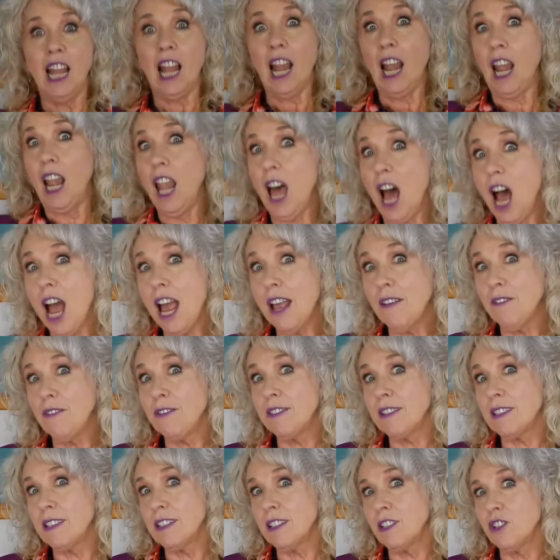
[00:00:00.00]

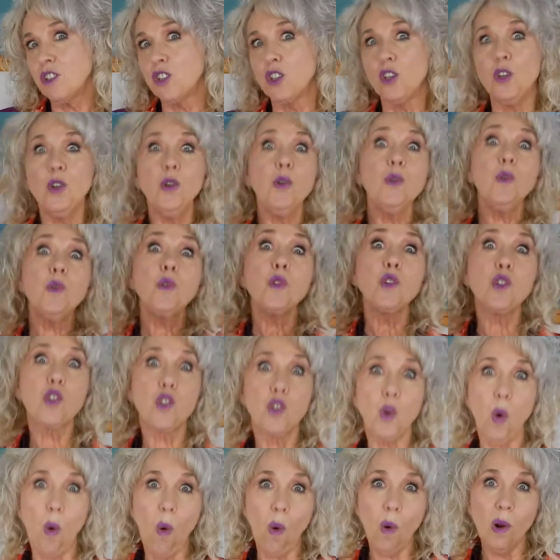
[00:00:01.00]
Life's too
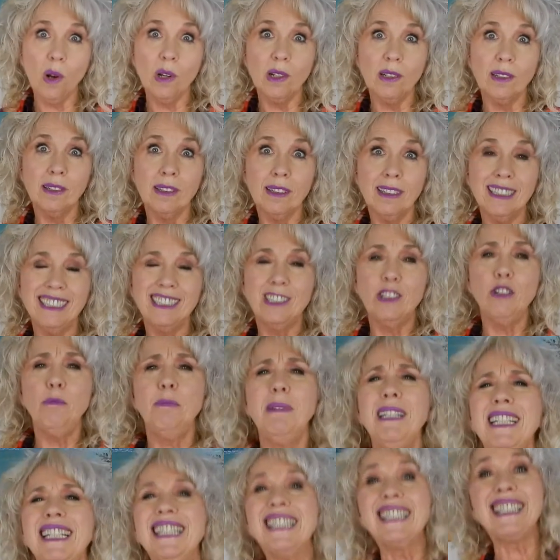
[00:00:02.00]
short to
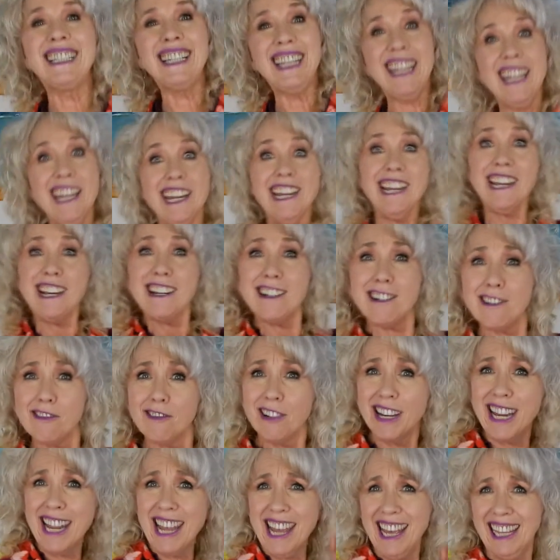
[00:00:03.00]
be
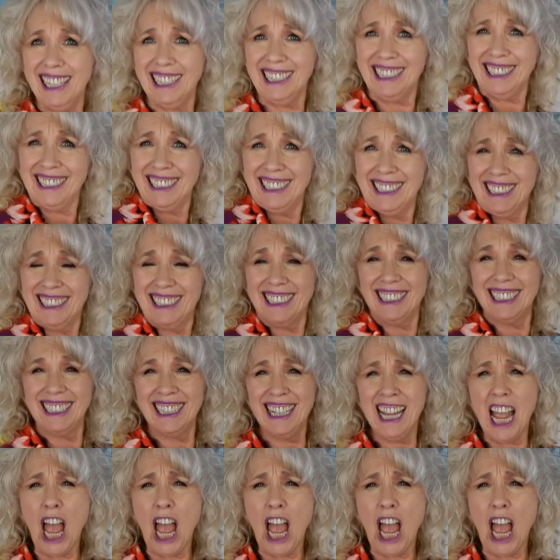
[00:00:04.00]
serious.